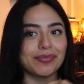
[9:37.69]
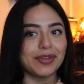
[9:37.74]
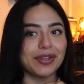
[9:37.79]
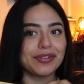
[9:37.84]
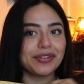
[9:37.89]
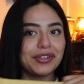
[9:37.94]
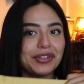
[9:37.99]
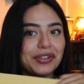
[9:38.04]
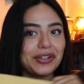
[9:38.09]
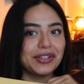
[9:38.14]

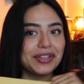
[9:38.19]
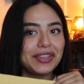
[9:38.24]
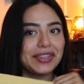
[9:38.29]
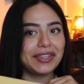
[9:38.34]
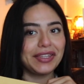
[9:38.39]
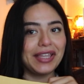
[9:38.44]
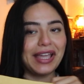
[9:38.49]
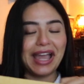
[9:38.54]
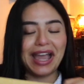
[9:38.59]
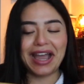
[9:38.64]
Doesn't look
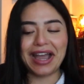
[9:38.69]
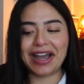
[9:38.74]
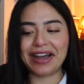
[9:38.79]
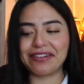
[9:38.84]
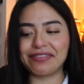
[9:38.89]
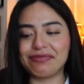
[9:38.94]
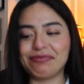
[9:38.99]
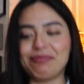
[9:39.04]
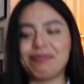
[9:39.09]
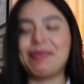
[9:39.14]

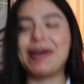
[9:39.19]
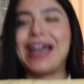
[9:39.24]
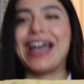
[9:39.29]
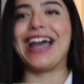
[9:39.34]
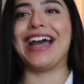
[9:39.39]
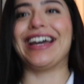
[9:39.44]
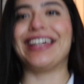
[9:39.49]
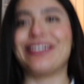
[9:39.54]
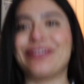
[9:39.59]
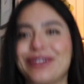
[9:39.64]
half
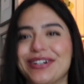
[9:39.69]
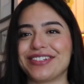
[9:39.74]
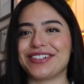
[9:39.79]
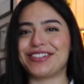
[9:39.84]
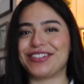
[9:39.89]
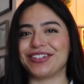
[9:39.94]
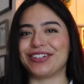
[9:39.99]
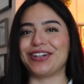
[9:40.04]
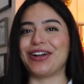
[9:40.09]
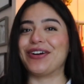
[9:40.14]
bad
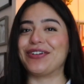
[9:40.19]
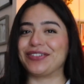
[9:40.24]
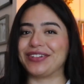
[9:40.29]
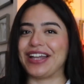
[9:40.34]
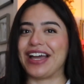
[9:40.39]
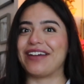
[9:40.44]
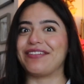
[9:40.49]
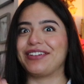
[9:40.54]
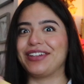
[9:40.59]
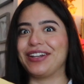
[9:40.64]
once you
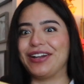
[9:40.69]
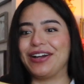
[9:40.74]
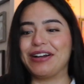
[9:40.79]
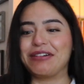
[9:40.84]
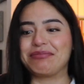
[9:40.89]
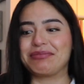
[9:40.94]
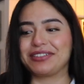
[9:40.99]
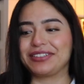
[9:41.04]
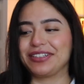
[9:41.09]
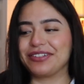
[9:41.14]
don't have it
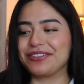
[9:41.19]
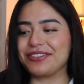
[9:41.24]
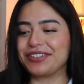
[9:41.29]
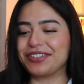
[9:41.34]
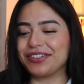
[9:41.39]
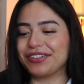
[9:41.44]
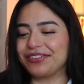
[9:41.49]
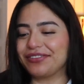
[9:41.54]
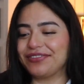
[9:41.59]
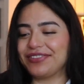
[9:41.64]
up close
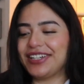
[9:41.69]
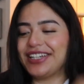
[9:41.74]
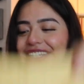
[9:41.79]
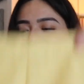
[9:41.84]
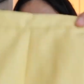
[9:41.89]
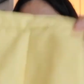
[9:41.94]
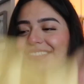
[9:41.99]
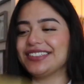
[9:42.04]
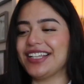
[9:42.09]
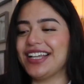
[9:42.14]
to your
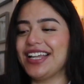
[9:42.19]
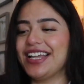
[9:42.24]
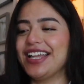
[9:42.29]
face.